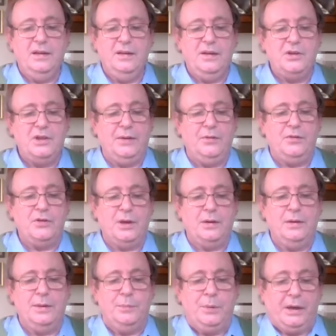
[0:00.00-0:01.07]
the Chief of
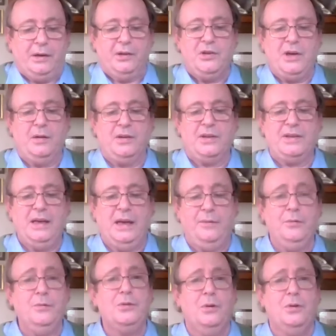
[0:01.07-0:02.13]
Imperial General
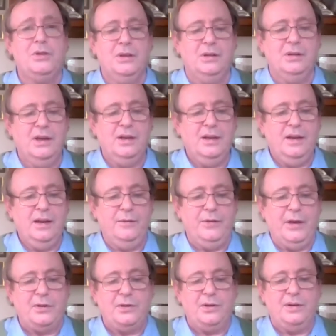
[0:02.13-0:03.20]
Staff, who was also a
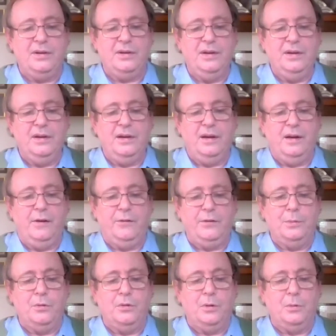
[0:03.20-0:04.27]
veteran of the
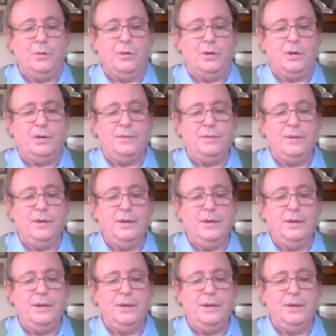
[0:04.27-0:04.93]
Boer War.